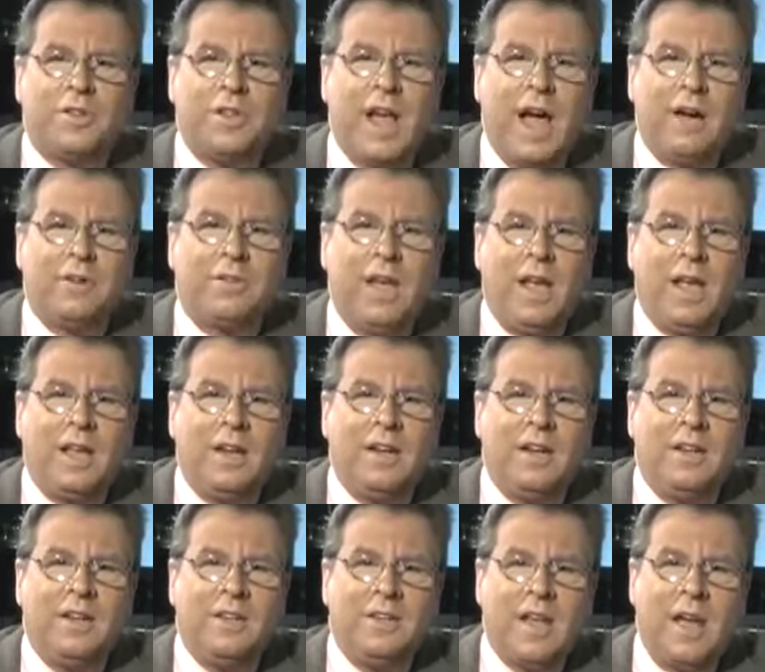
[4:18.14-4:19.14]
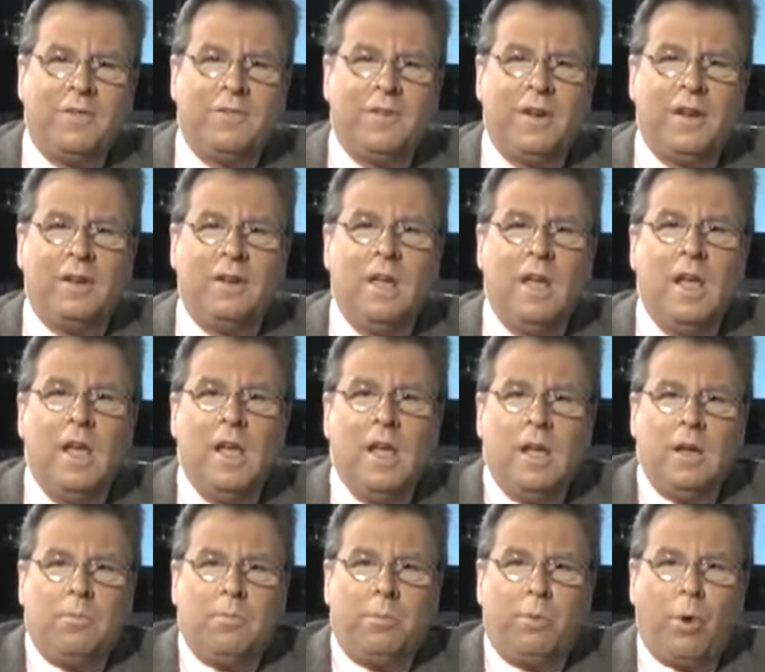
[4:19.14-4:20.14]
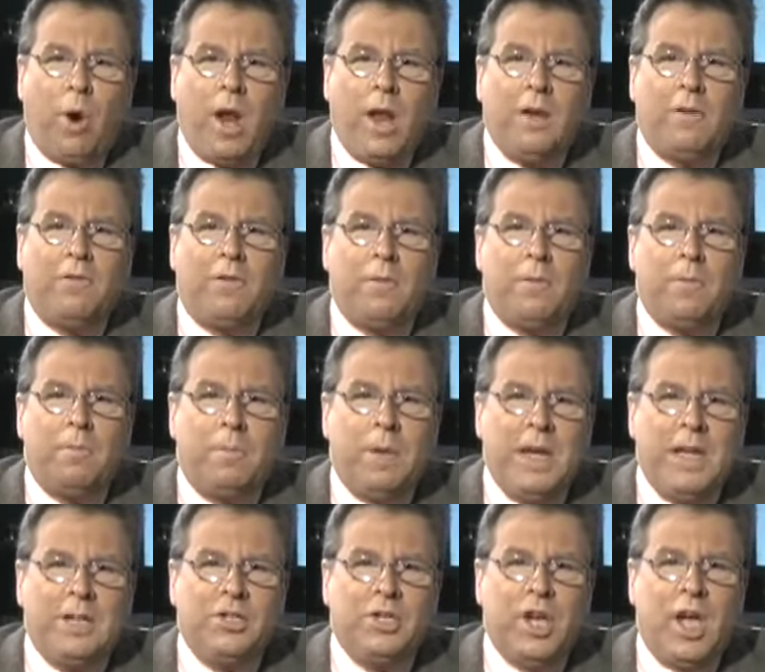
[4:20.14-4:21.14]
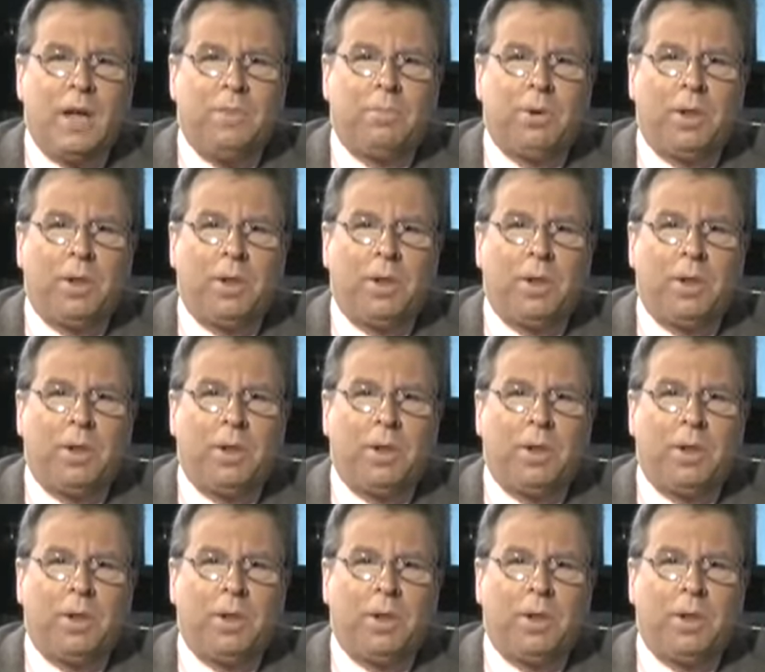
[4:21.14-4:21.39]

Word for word: now taken an indefinite break from PGA